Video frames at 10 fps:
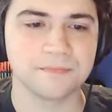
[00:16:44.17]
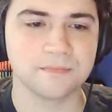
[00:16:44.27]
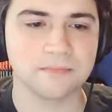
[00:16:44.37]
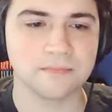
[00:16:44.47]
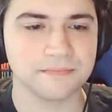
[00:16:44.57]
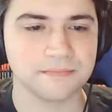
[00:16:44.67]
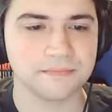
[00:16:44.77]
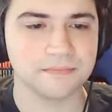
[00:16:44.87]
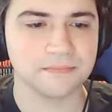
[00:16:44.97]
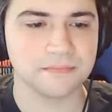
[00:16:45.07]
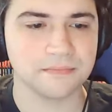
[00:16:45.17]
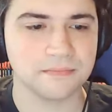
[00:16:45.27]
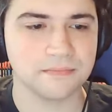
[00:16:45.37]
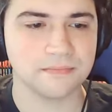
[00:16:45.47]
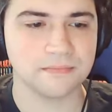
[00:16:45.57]

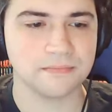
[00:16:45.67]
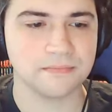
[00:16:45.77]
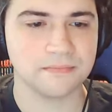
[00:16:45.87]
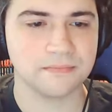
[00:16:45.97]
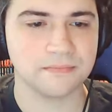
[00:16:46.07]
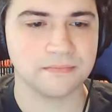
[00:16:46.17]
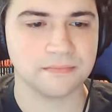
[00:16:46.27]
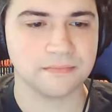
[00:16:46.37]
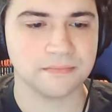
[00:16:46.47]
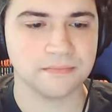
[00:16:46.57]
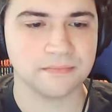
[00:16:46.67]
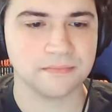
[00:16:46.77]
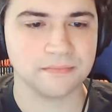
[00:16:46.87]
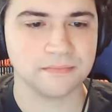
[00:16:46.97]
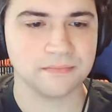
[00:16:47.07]

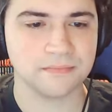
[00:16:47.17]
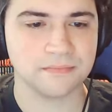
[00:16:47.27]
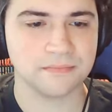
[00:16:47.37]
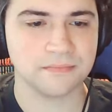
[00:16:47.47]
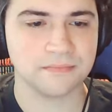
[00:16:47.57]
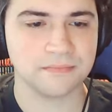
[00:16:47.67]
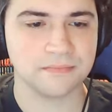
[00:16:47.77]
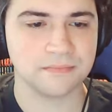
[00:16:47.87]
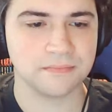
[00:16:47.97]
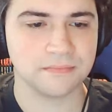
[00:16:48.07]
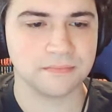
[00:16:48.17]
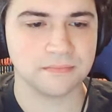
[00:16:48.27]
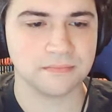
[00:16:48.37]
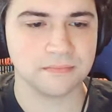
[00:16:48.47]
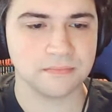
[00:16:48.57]

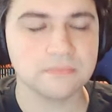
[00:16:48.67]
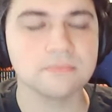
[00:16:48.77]
This person isn't speaking.